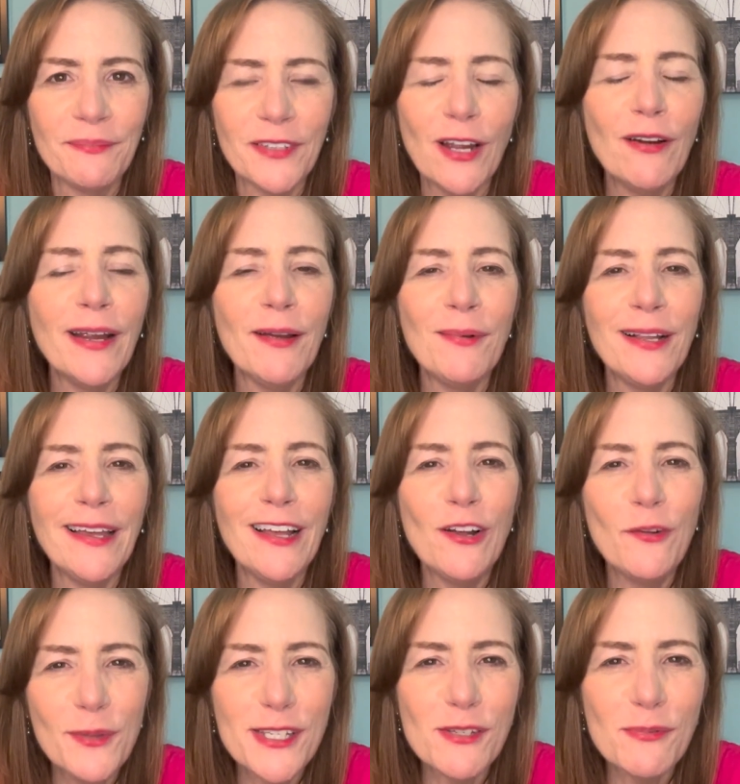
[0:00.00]
All right, well, I
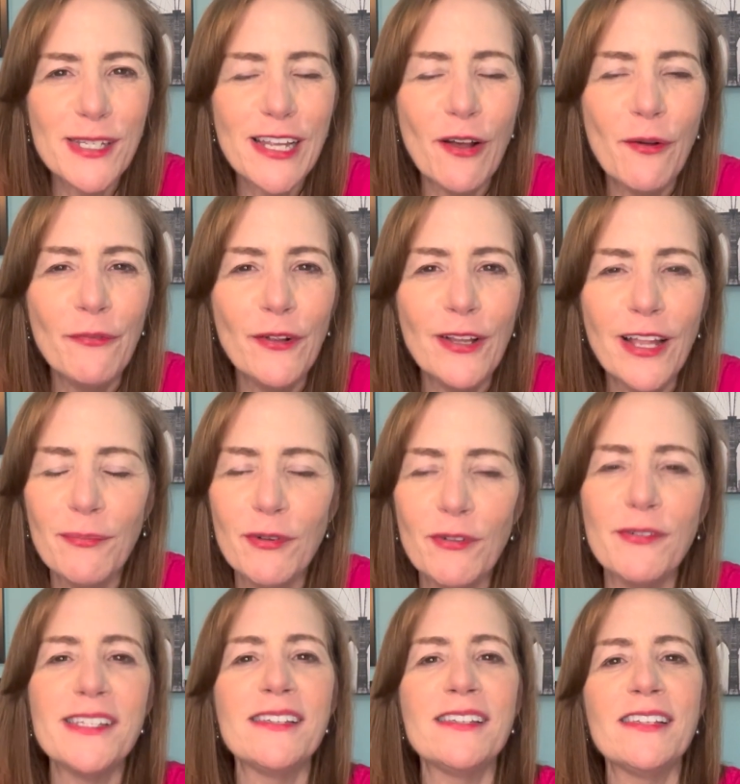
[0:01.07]
hope this was helpful. I'm
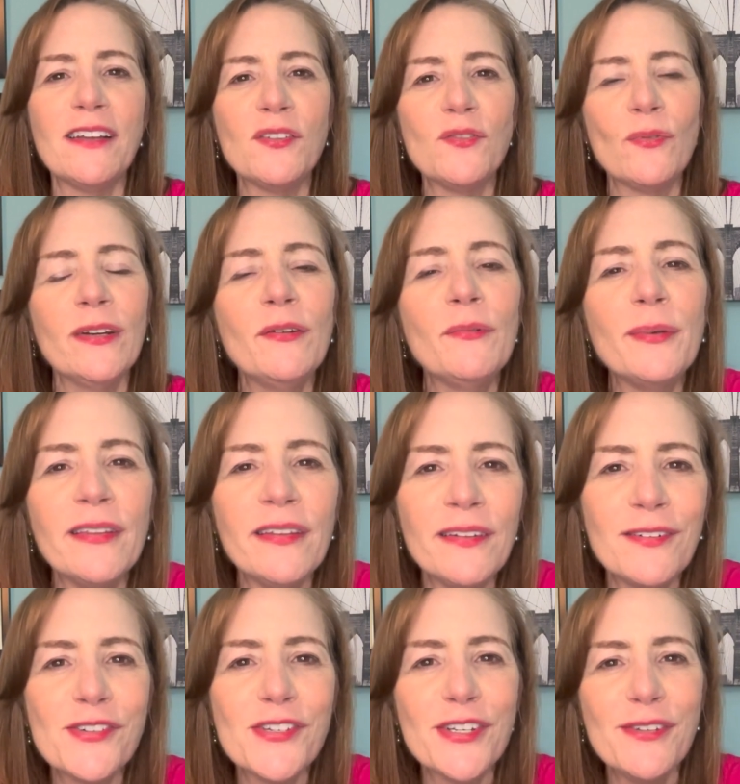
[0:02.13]
Marissa Santoro with In
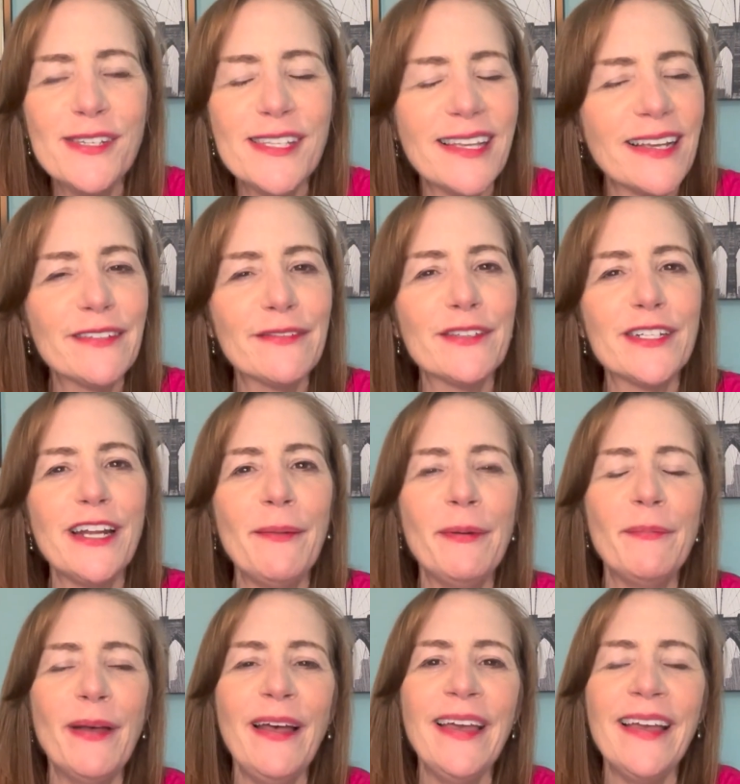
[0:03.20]
Our Shoes. Thanks for
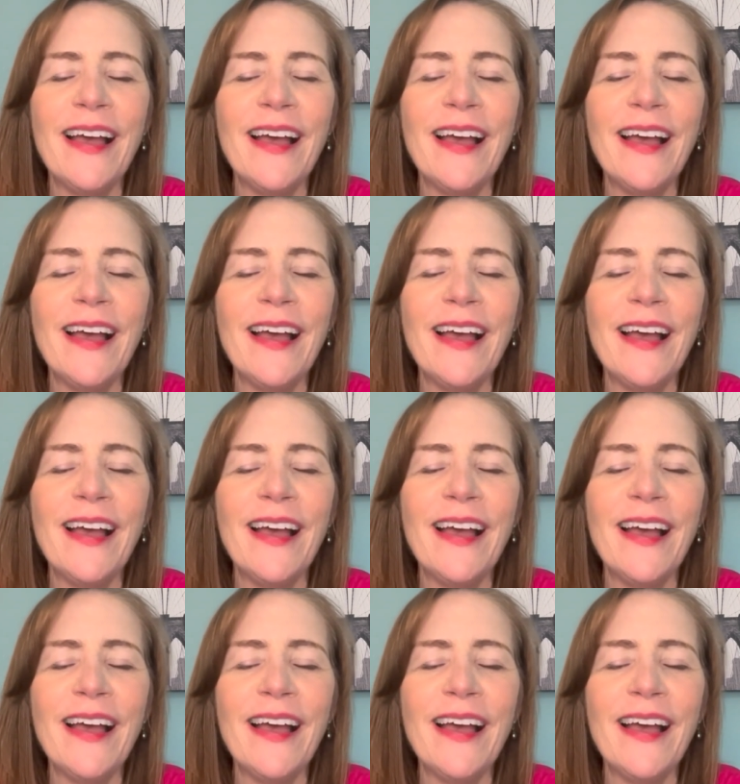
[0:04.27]
stopping by.